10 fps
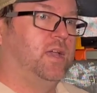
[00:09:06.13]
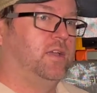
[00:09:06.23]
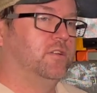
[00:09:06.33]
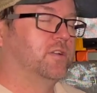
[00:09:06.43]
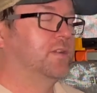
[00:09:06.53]

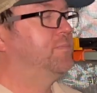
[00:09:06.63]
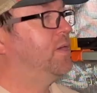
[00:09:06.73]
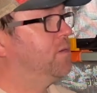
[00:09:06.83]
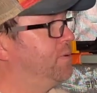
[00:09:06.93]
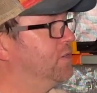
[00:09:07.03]
You're getting
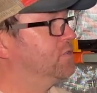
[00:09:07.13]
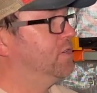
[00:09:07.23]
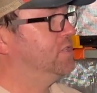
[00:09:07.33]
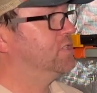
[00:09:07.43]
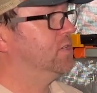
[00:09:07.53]
better
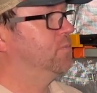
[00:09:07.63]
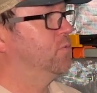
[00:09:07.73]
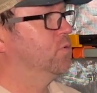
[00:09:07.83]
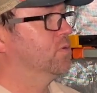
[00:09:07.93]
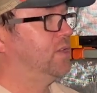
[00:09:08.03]
penetration and
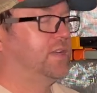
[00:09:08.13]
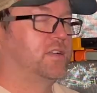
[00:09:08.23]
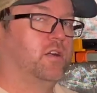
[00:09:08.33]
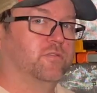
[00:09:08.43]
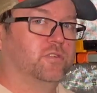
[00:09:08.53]
more light
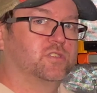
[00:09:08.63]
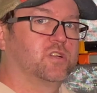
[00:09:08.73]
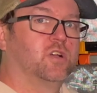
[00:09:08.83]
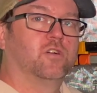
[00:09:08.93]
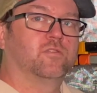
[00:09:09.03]
coverage
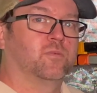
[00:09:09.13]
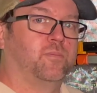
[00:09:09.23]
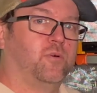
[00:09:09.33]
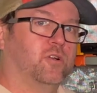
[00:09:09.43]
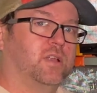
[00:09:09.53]
from a
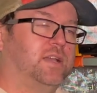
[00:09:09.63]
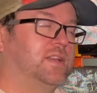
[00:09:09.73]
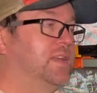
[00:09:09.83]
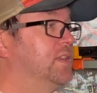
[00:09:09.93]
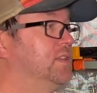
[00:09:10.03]
bar
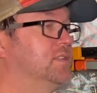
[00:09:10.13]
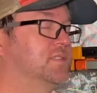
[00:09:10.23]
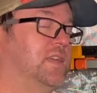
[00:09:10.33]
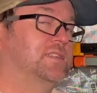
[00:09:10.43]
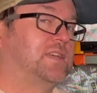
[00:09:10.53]
light. These
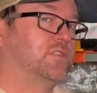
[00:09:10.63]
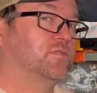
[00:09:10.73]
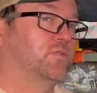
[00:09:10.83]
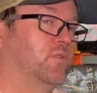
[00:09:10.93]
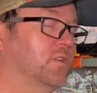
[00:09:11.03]
things
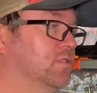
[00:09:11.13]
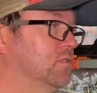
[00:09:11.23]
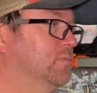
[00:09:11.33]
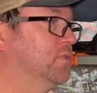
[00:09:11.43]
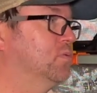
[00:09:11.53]
actually run a
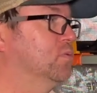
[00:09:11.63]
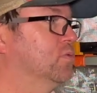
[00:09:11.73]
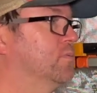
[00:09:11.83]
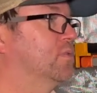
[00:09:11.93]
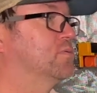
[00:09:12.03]
little bit
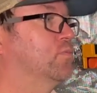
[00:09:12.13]
cooler.